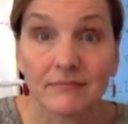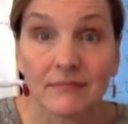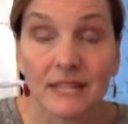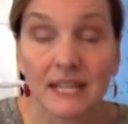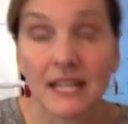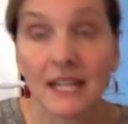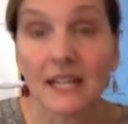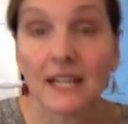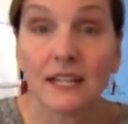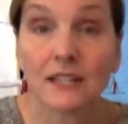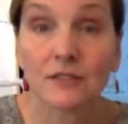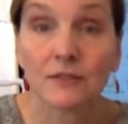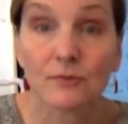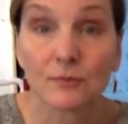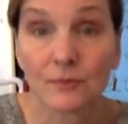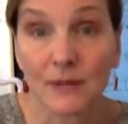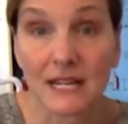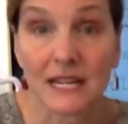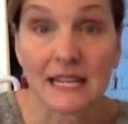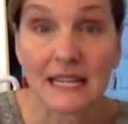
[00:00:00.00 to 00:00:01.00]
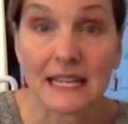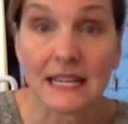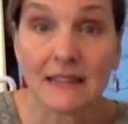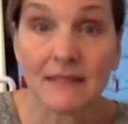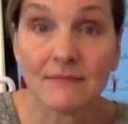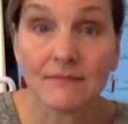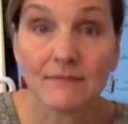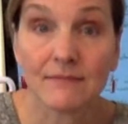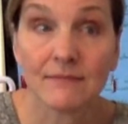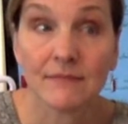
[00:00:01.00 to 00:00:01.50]
and
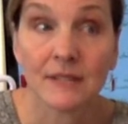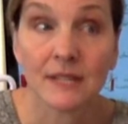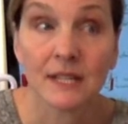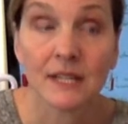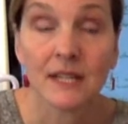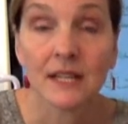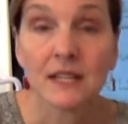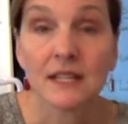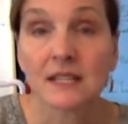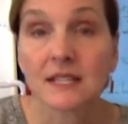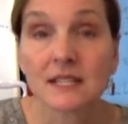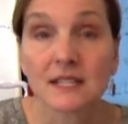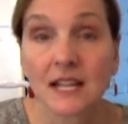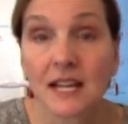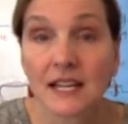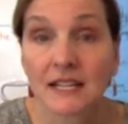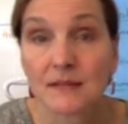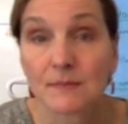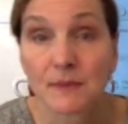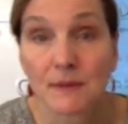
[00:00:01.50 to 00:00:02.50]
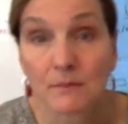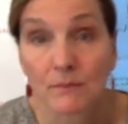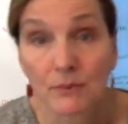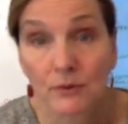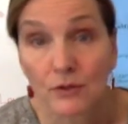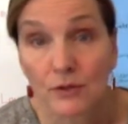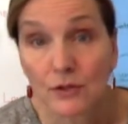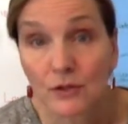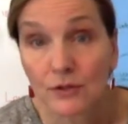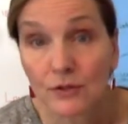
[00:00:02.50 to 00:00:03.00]
rainy. The sky's been
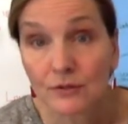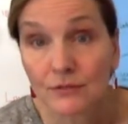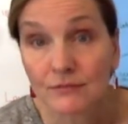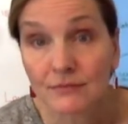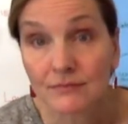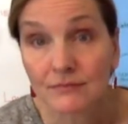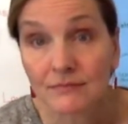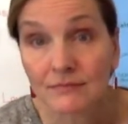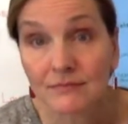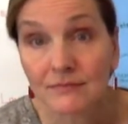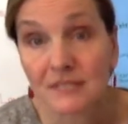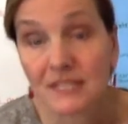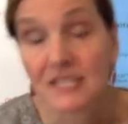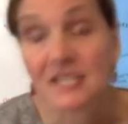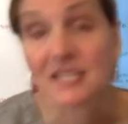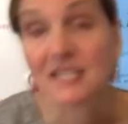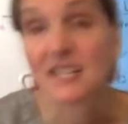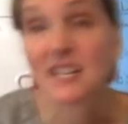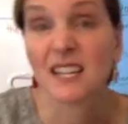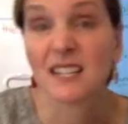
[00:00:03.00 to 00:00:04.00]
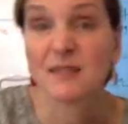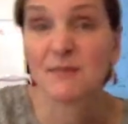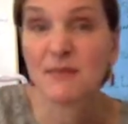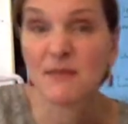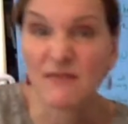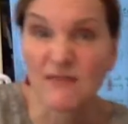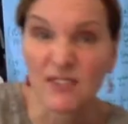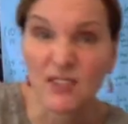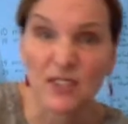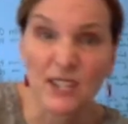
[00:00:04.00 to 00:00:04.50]
blue and the sky's
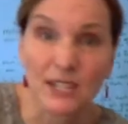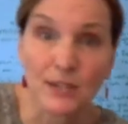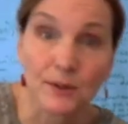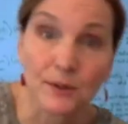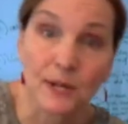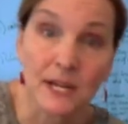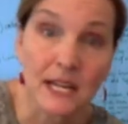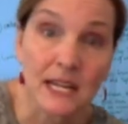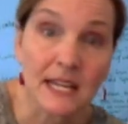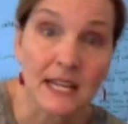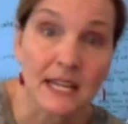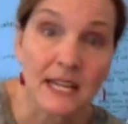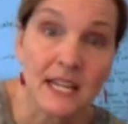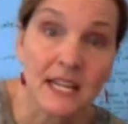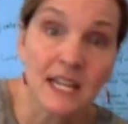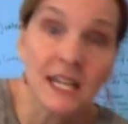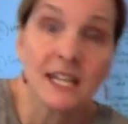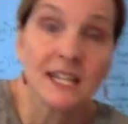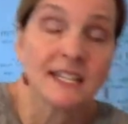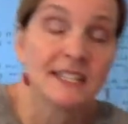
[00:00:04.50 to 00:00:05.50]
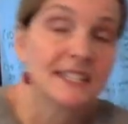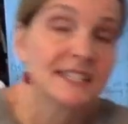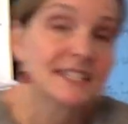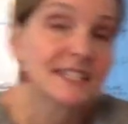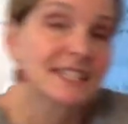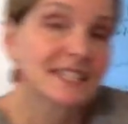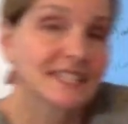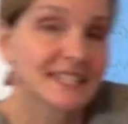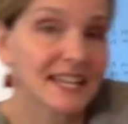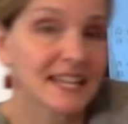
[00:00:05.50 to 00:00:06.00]
been very gray.
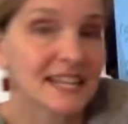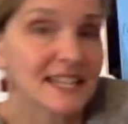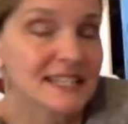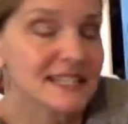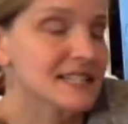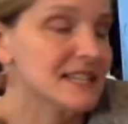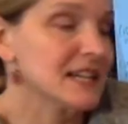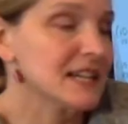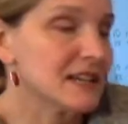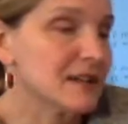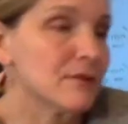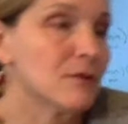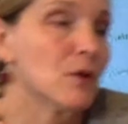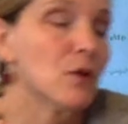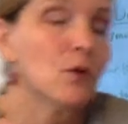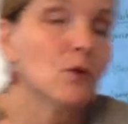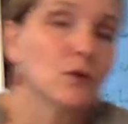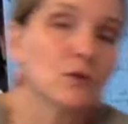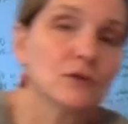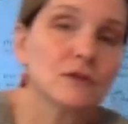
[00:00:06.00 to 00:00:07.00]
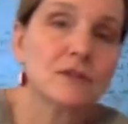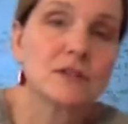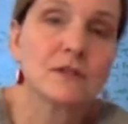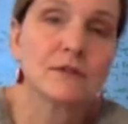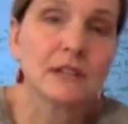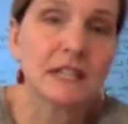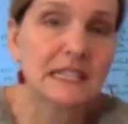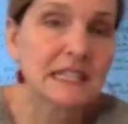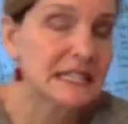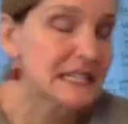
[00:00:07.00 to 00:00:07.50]
Today it's kind of cold,
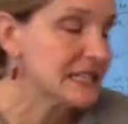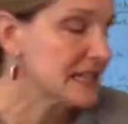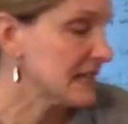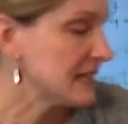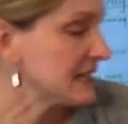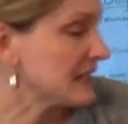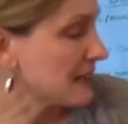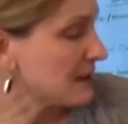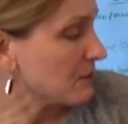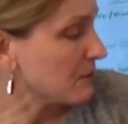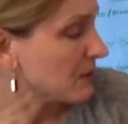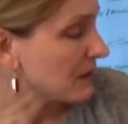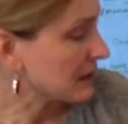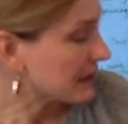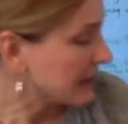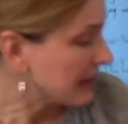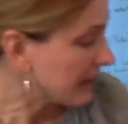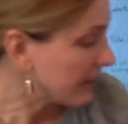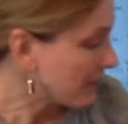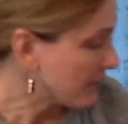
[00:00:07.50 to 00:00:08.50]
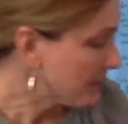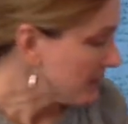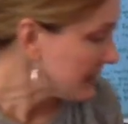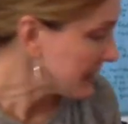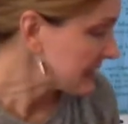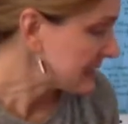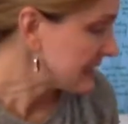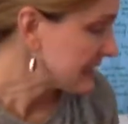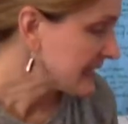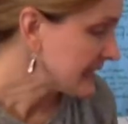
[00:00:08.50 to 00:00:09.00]
so I decided I wanted to have a
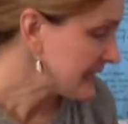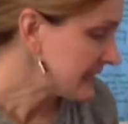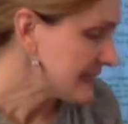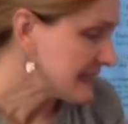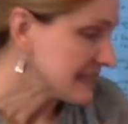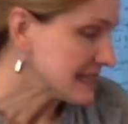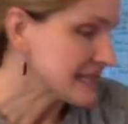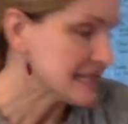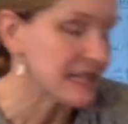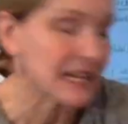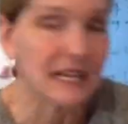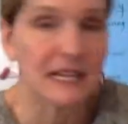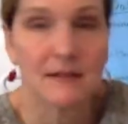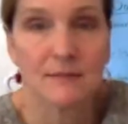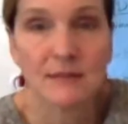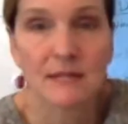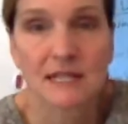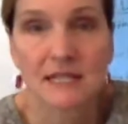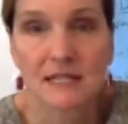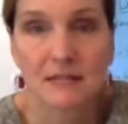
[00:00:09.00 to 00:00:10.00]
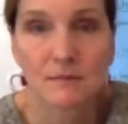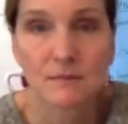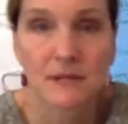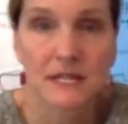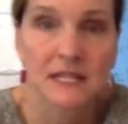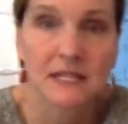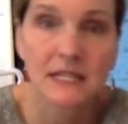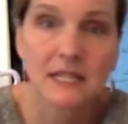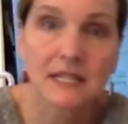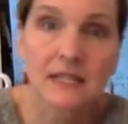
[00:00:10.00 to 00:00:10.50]
picnic inside because
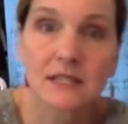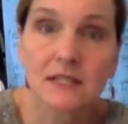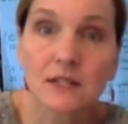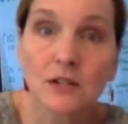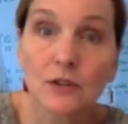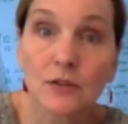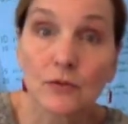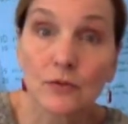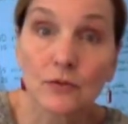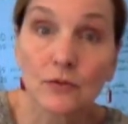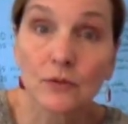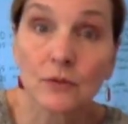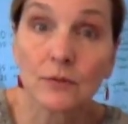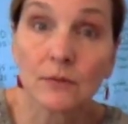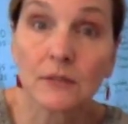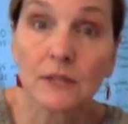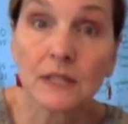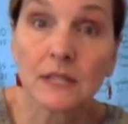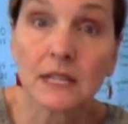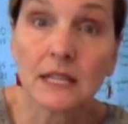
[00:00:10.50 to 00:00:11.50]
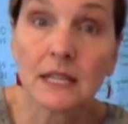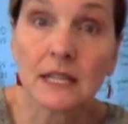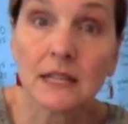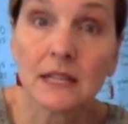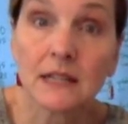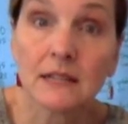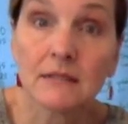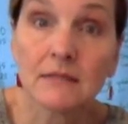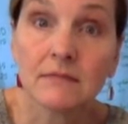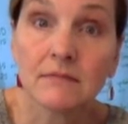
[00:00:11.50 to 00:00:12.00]
picnics are normally
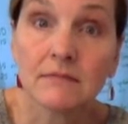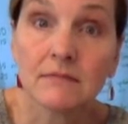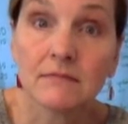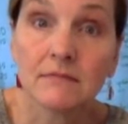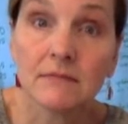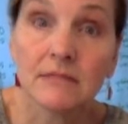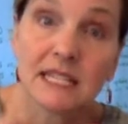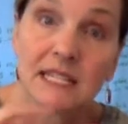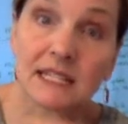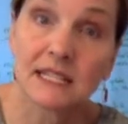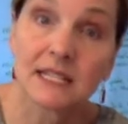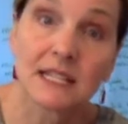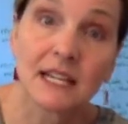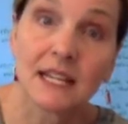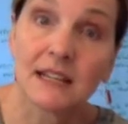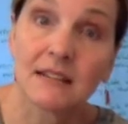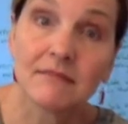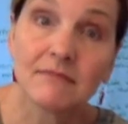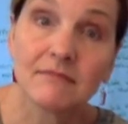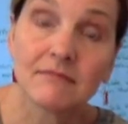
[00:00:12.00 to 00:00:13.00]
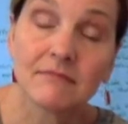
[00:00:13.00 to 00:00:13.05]
inside